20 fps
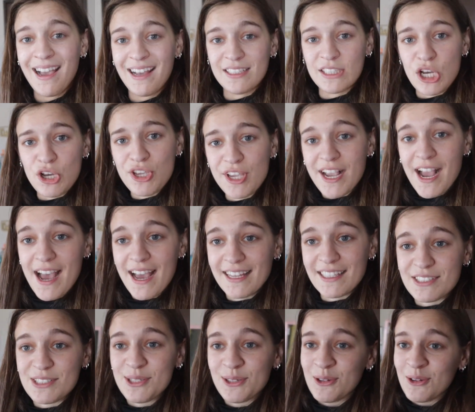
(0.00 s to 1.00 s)
Hello, you
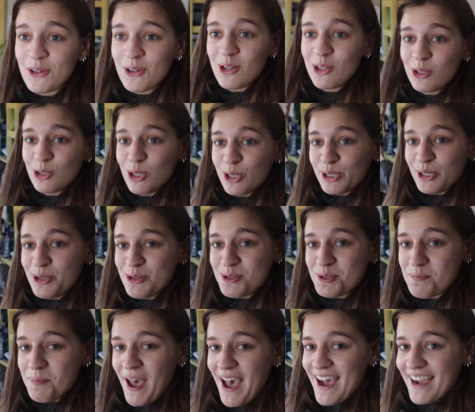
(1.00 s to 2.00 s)
guys. Look
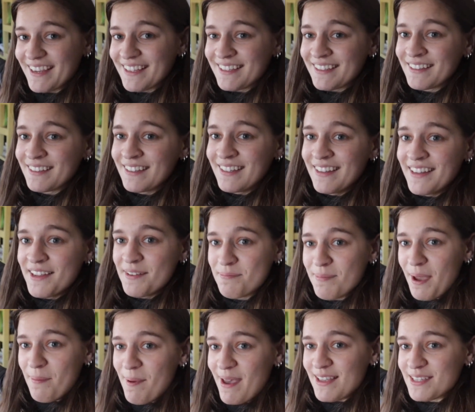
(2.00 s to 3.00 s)
who's back.
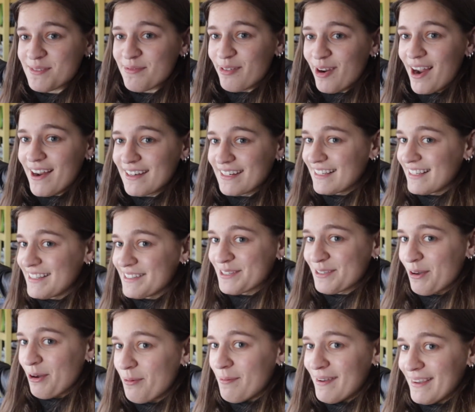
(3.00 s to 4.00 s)
My best friend.
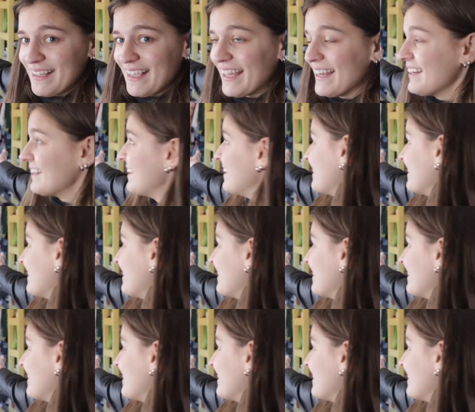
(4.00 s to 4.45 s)
He's home again.